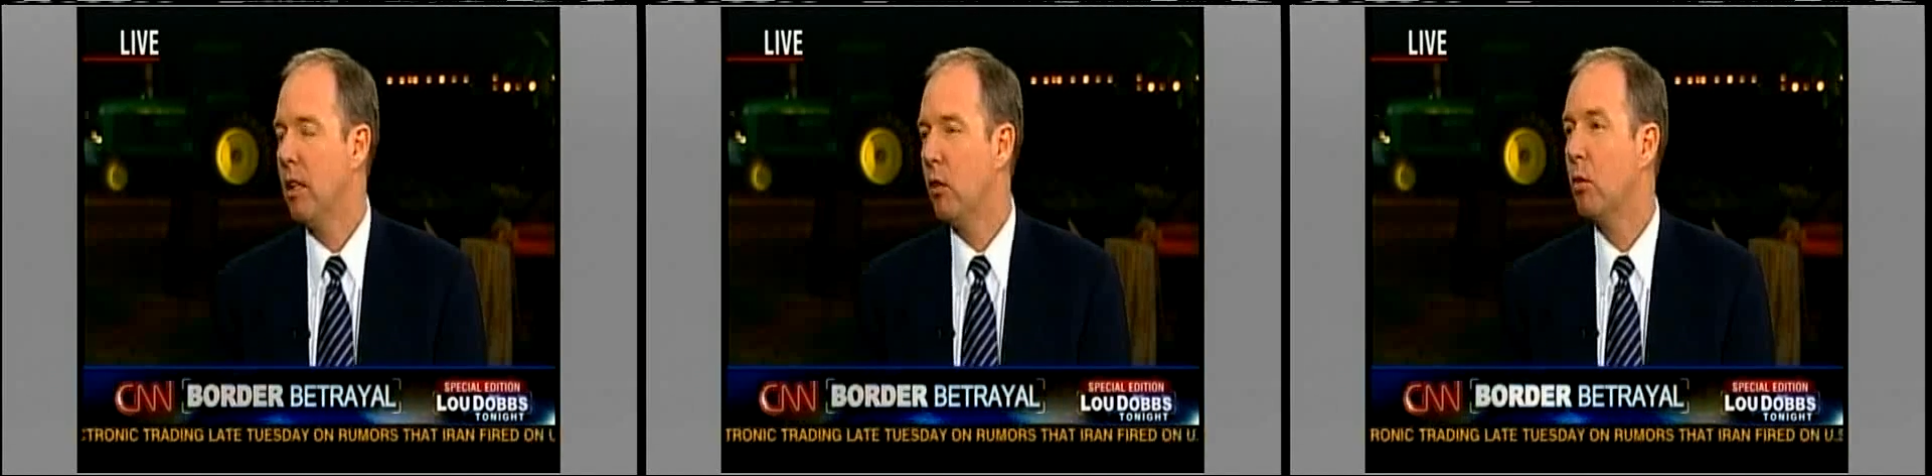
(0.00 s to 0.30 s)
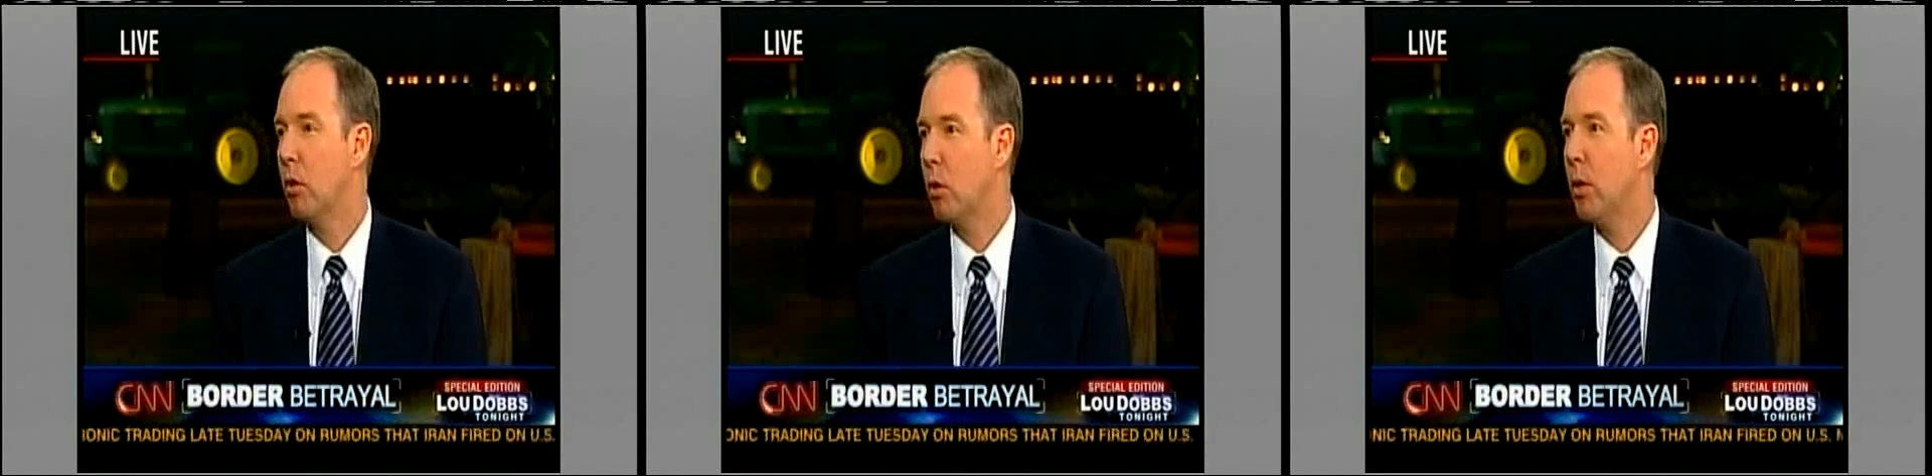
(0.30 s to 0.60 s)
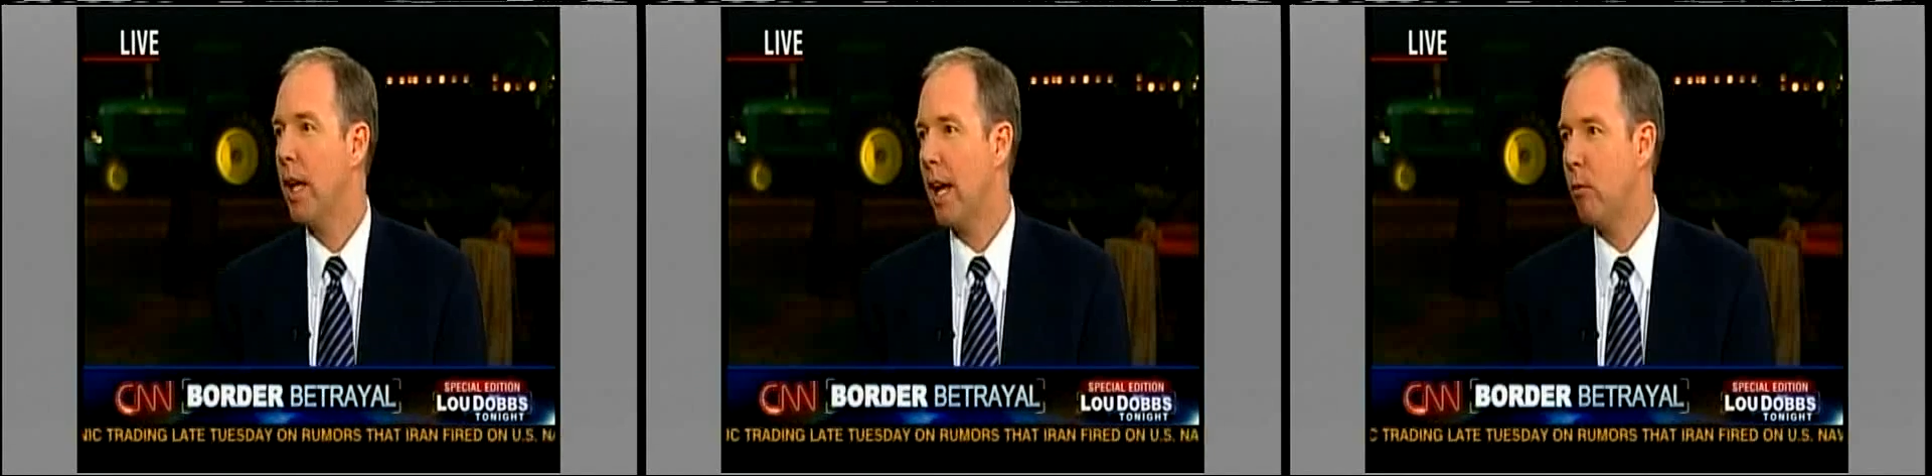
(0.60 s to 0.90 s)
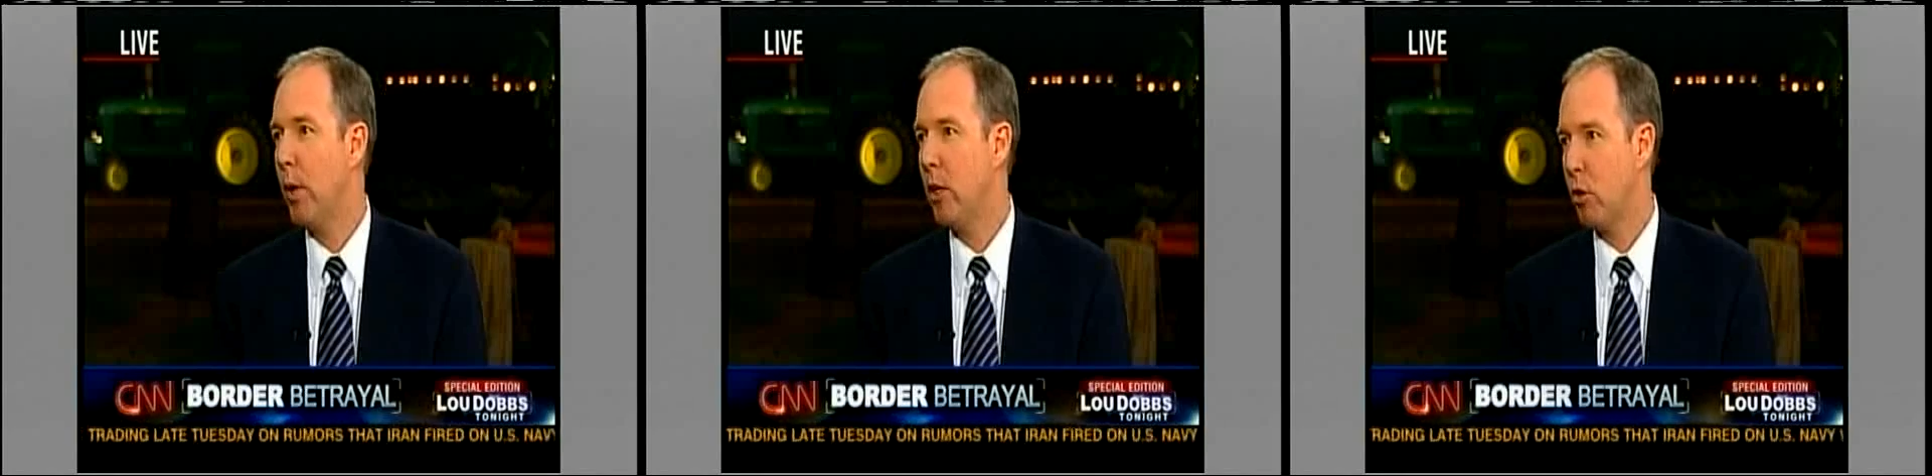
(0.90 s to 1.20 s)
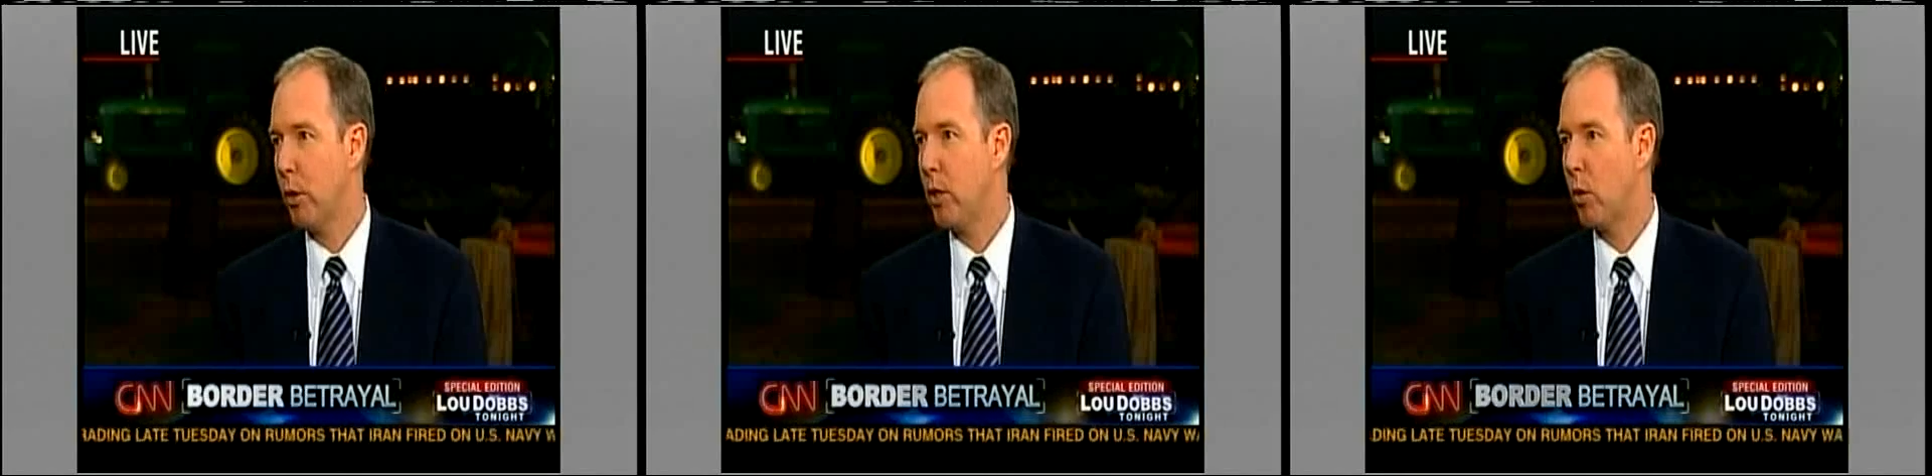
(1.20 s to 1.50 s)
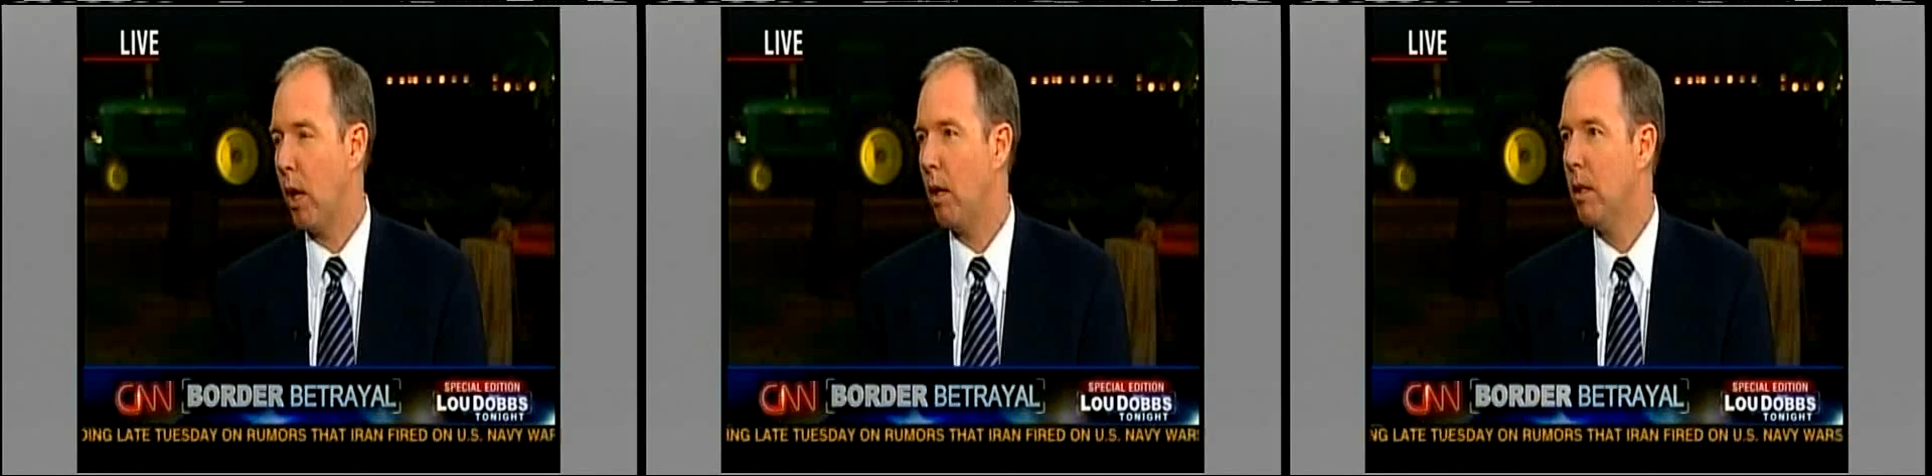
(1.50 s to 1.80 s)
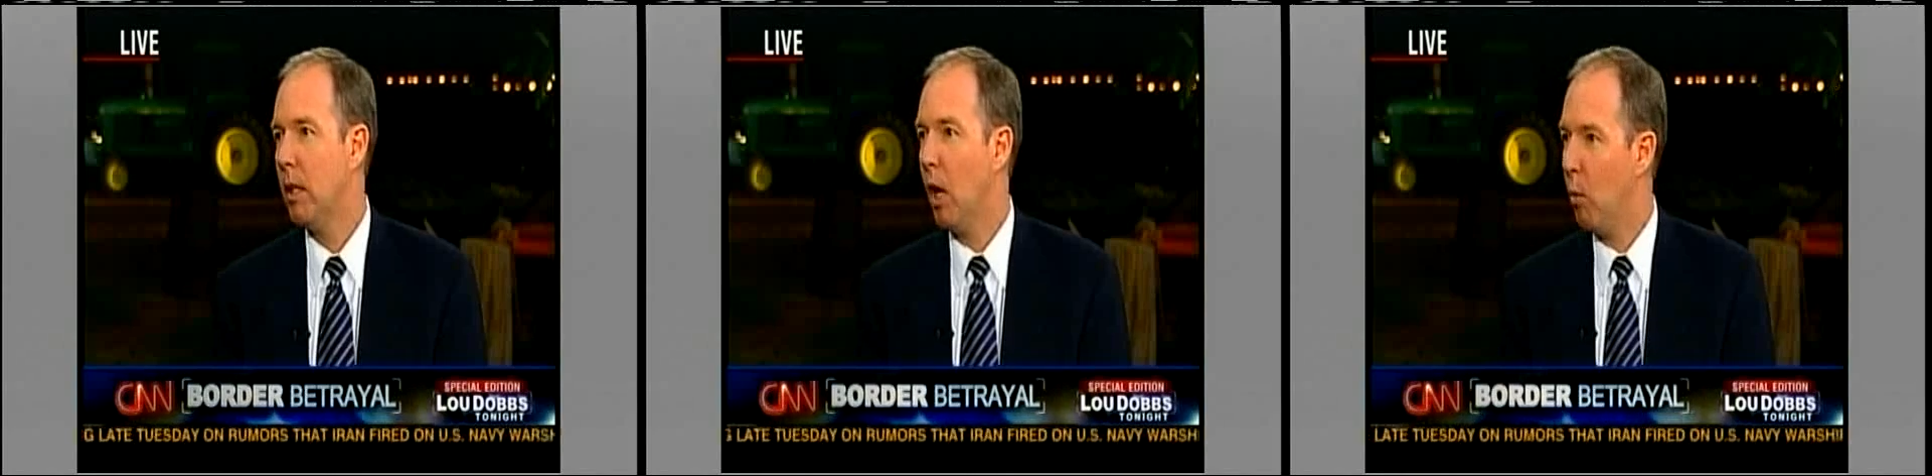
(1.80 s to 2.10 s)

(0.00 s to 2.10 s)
This was a 2.5-week jury trial,